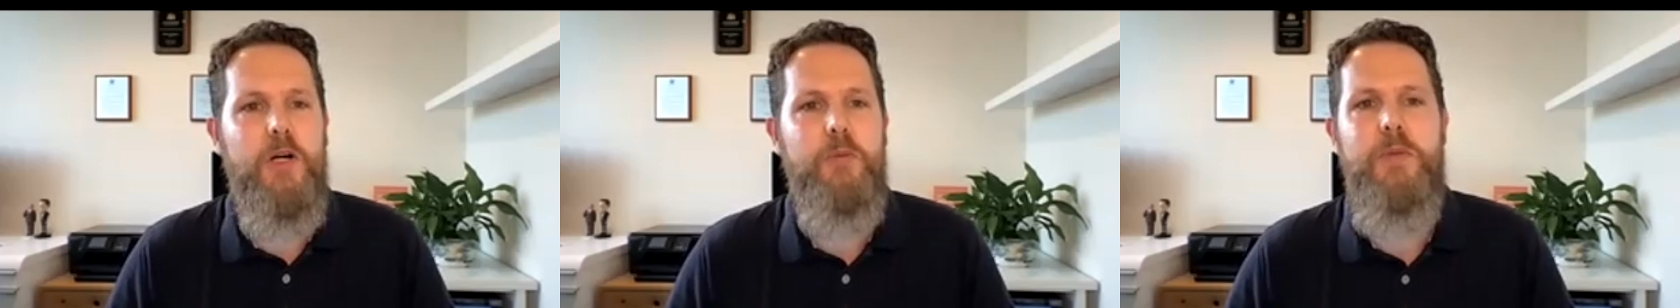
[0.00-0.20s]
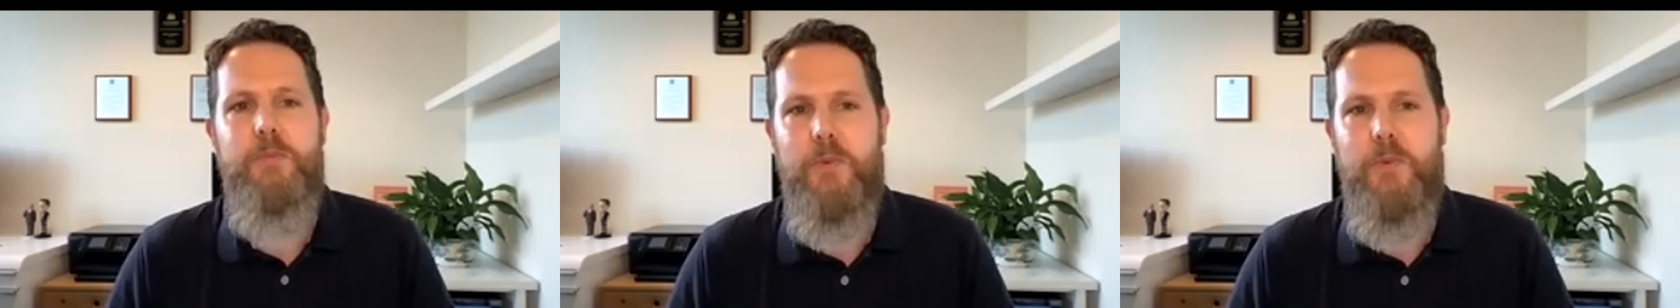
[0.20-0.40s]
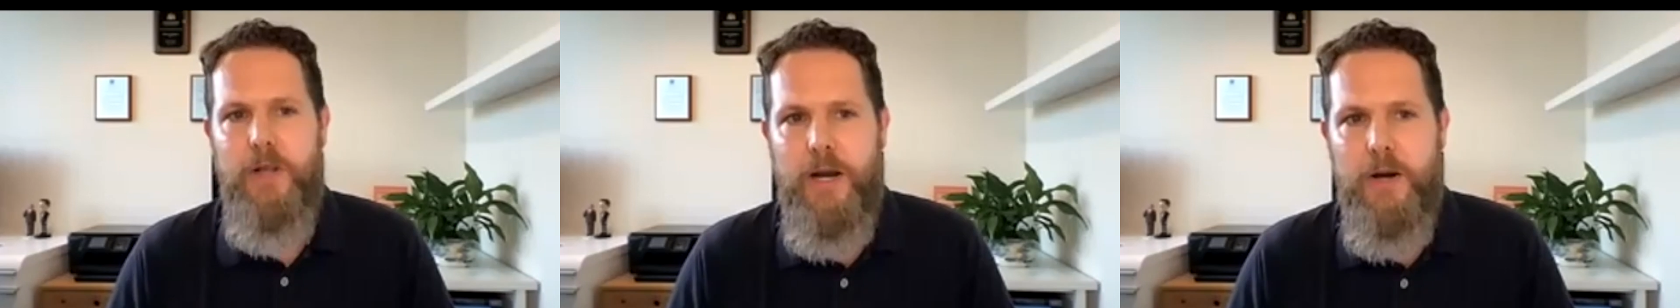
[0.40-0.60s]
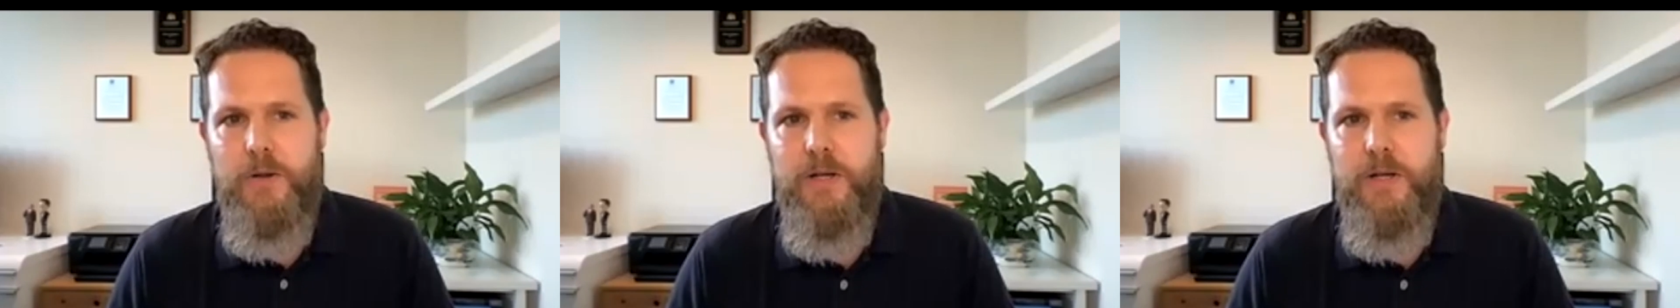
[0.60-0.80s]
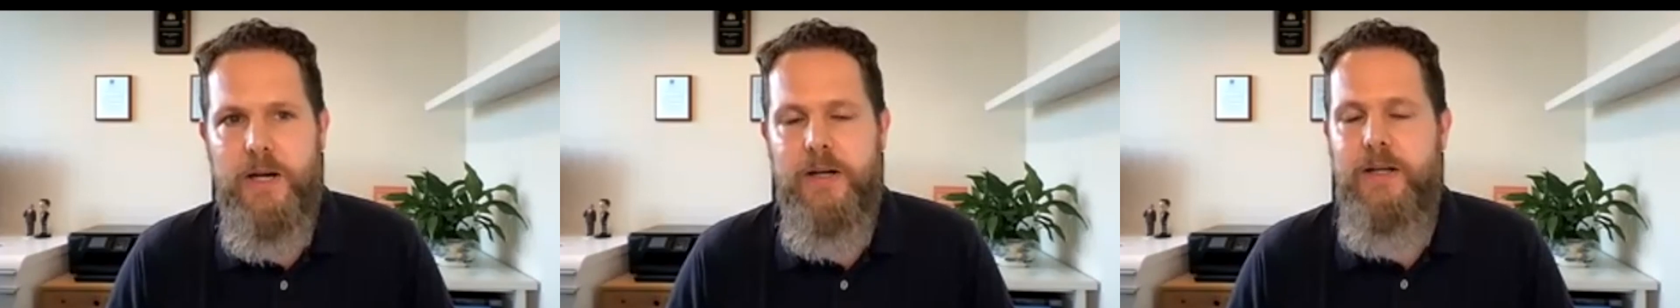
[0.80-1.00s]
people out
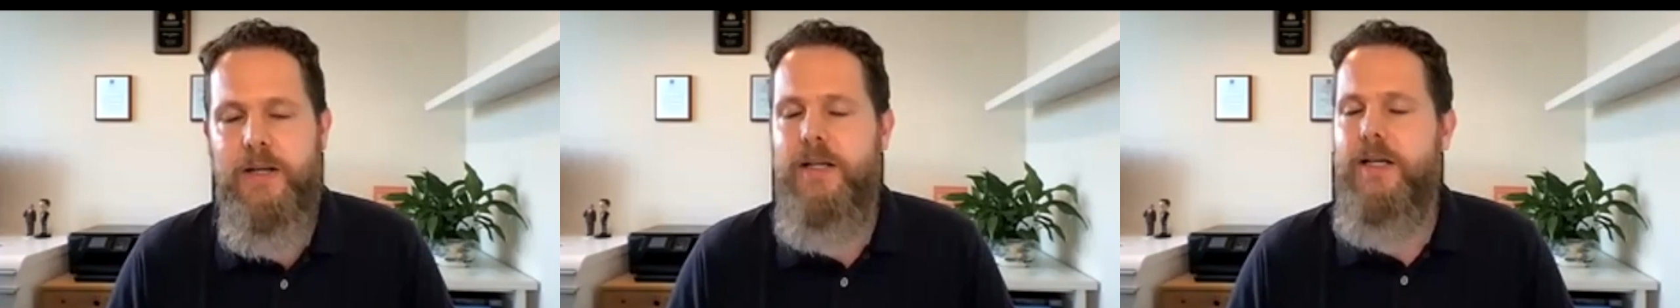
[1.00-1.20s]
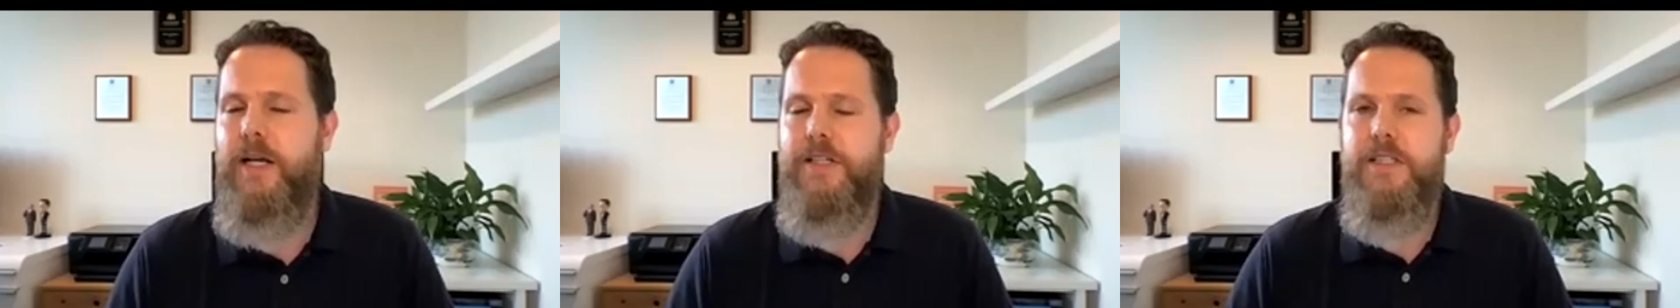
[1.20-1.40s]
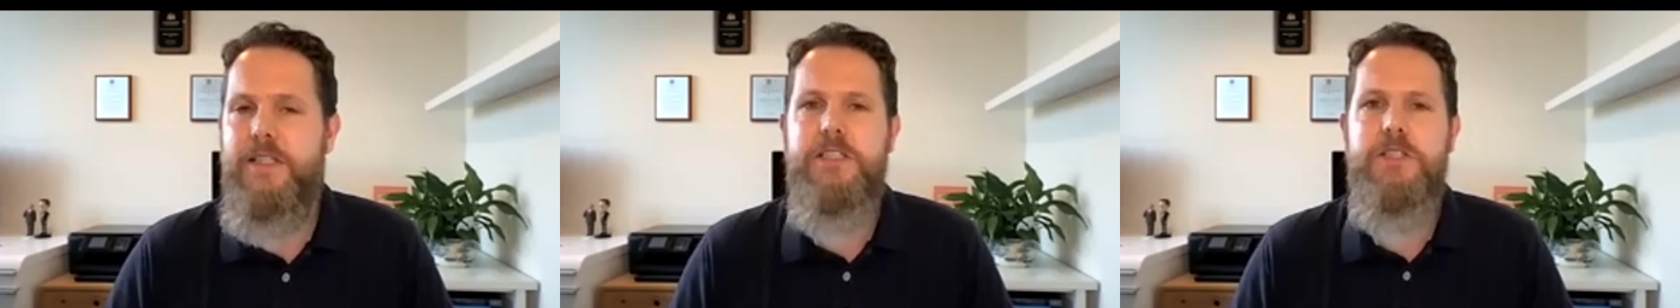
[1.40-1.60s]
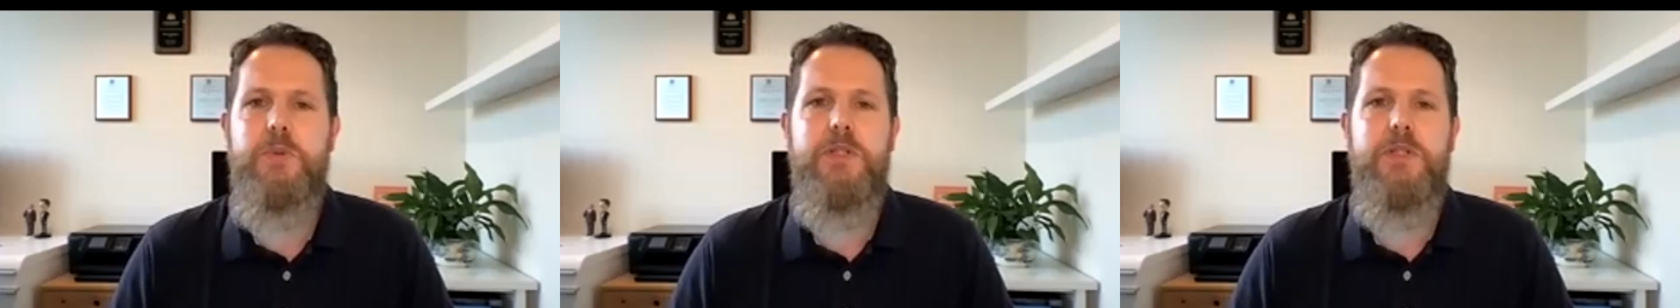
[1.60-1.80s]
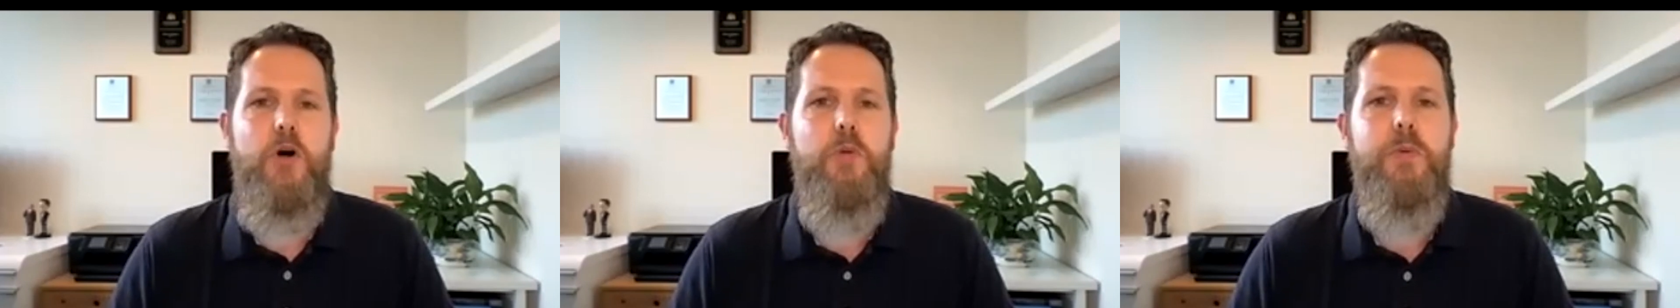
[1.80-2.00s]
there, and this is
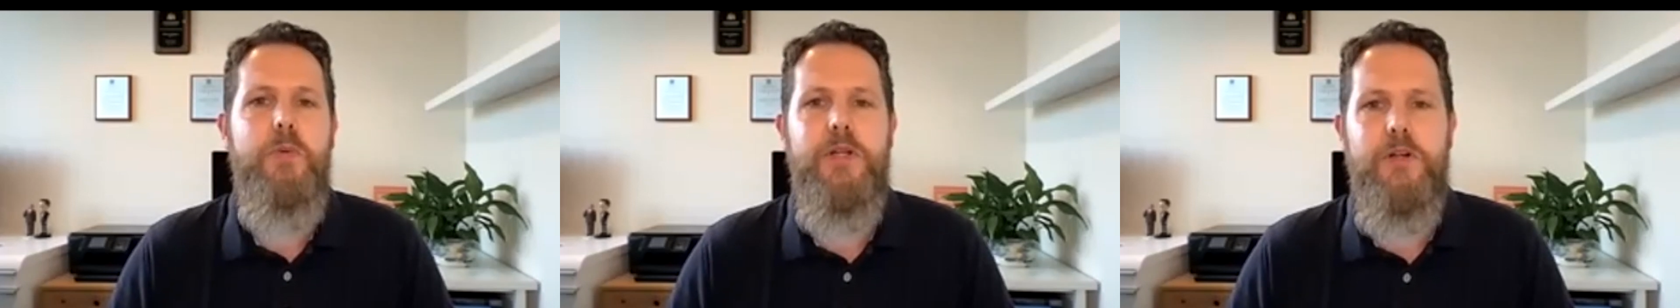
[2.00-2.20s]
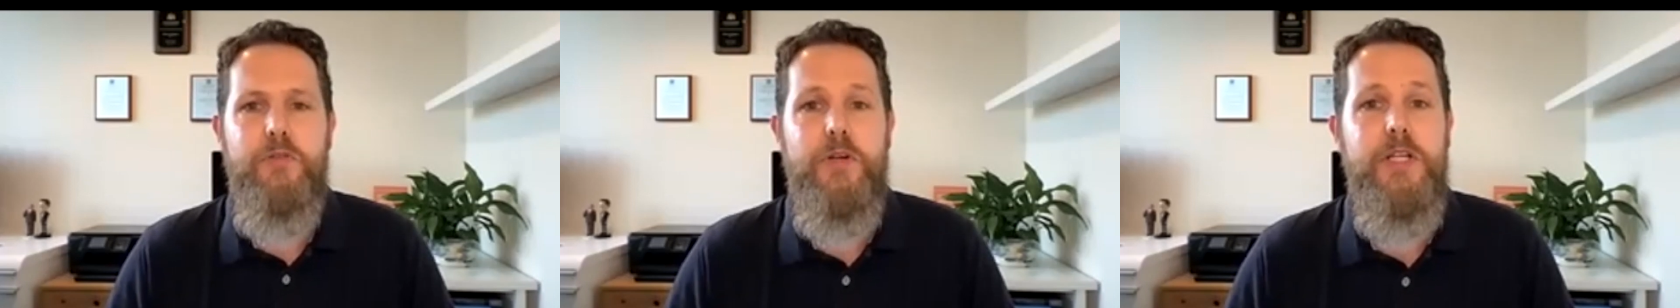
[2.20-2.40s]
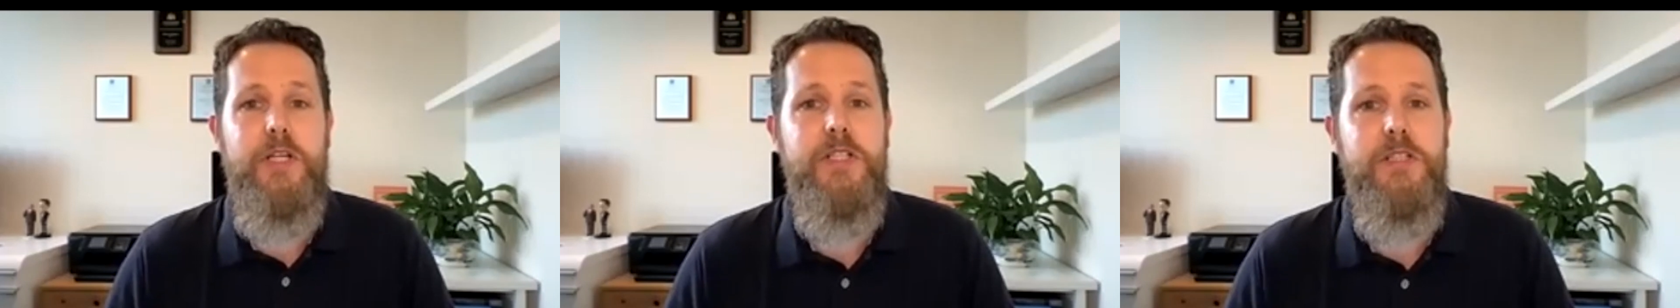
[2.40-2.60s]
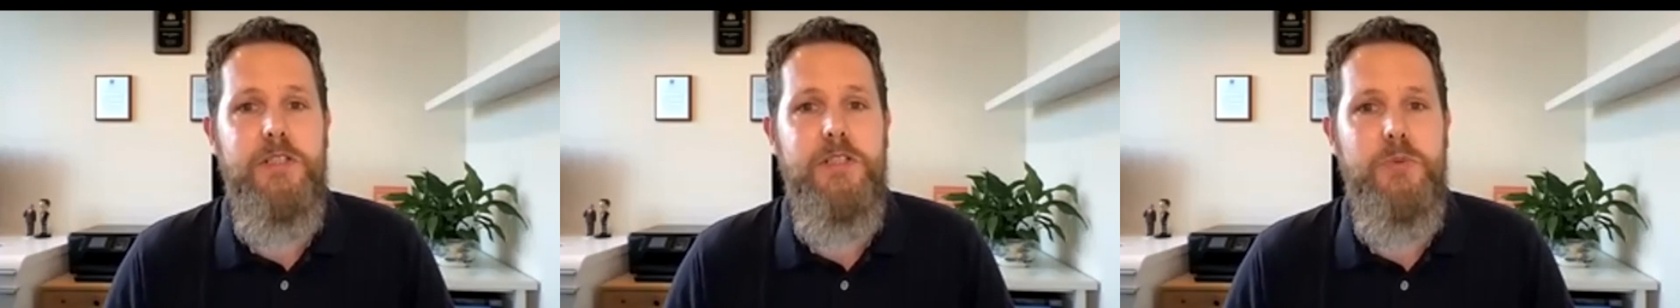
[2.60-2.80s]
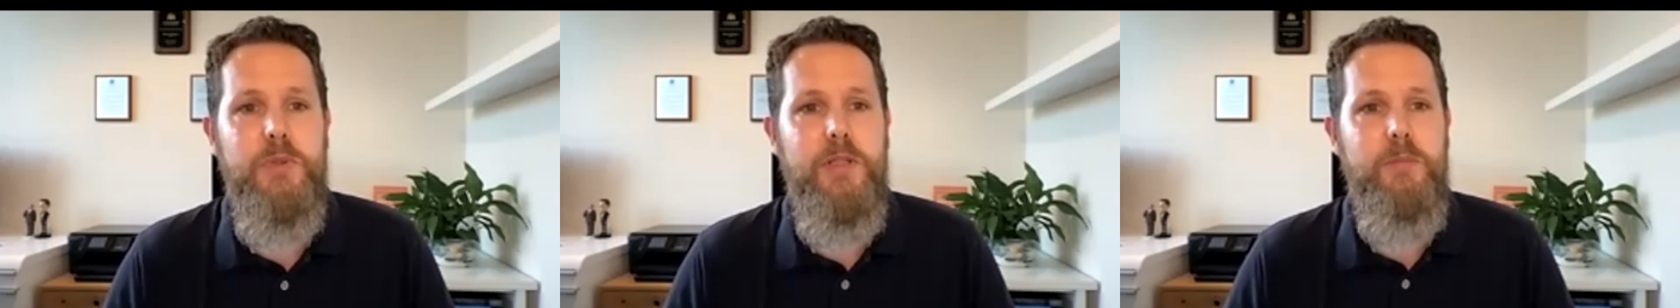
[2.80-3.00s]
what open innovation
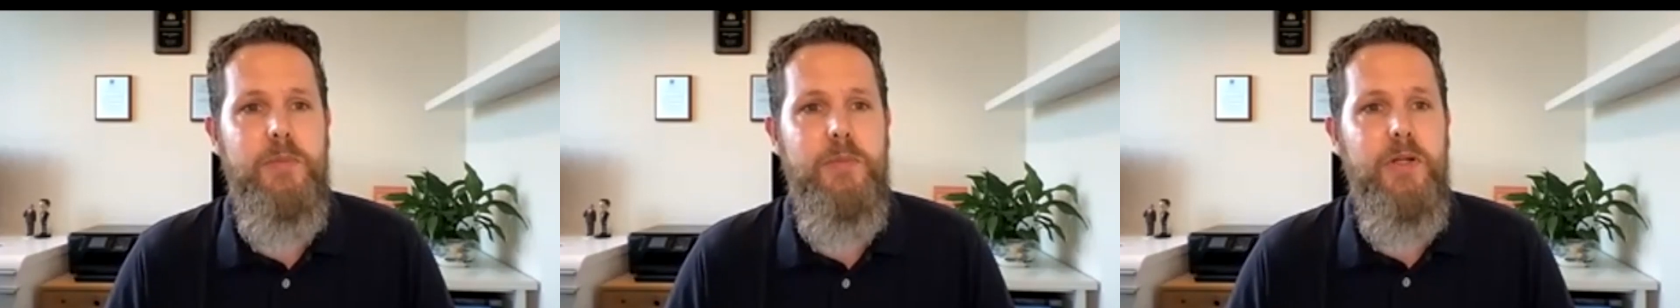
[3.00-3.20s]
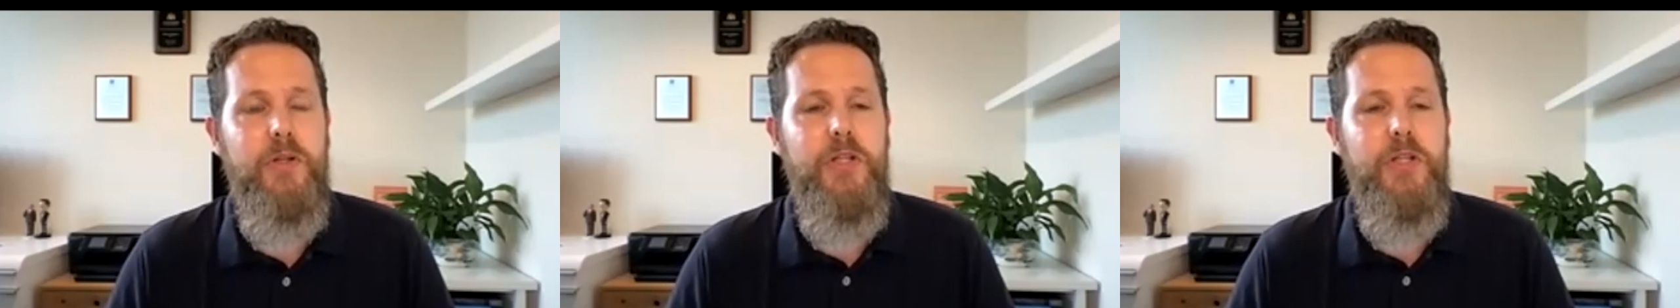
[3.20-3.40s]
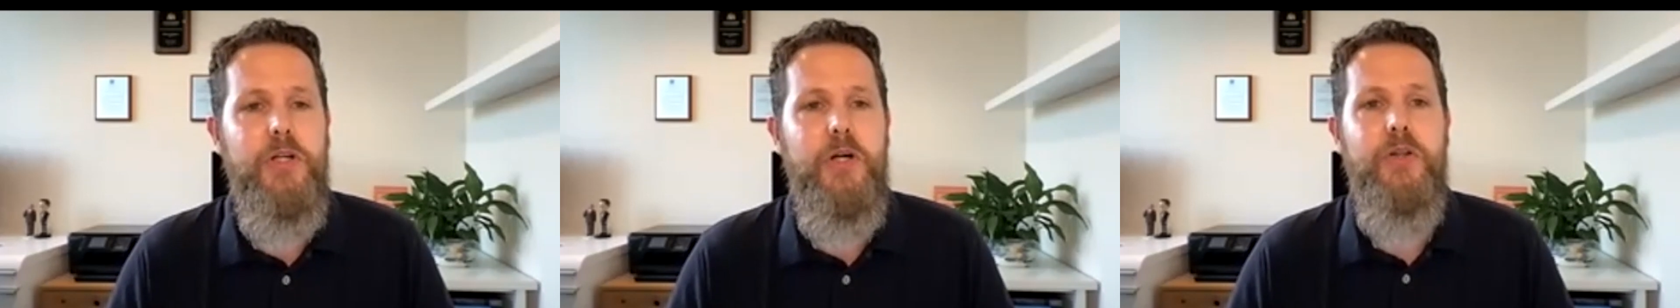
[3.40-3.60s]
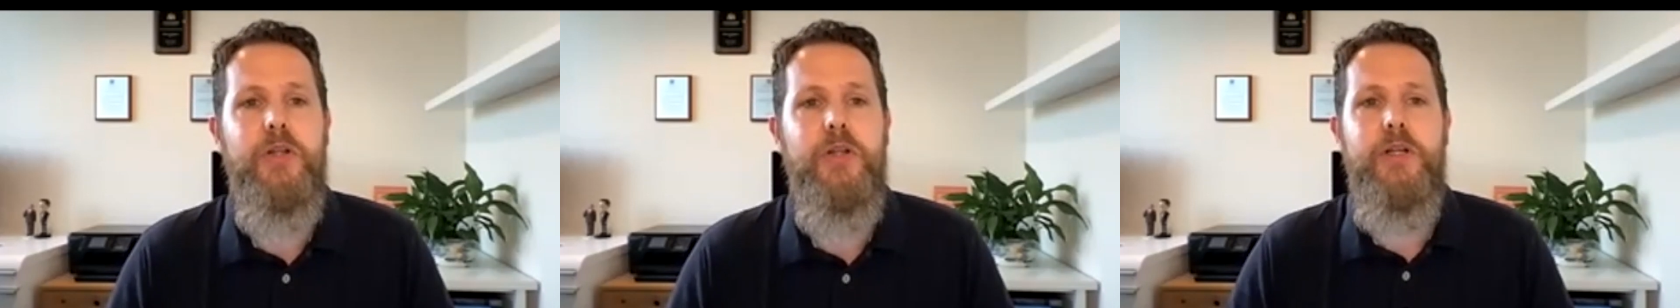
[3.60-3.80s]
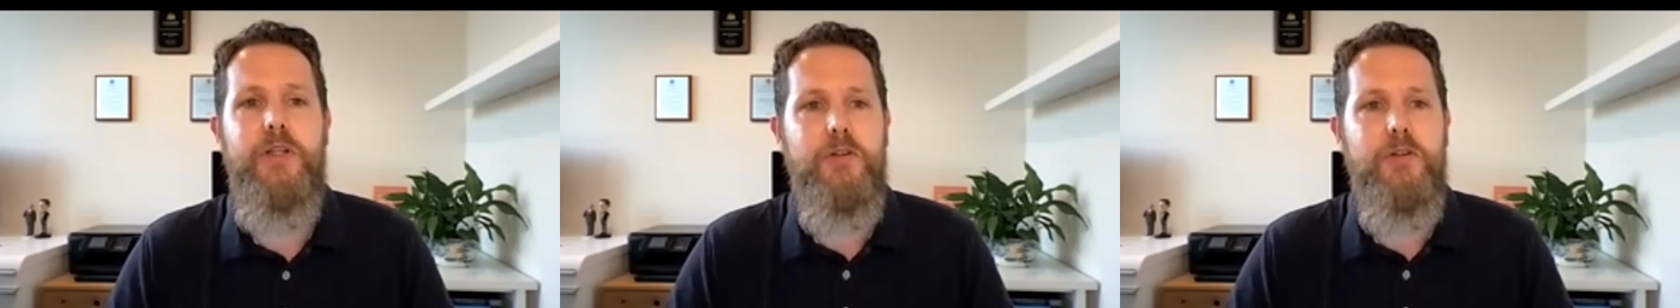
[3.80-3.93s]
is really building on,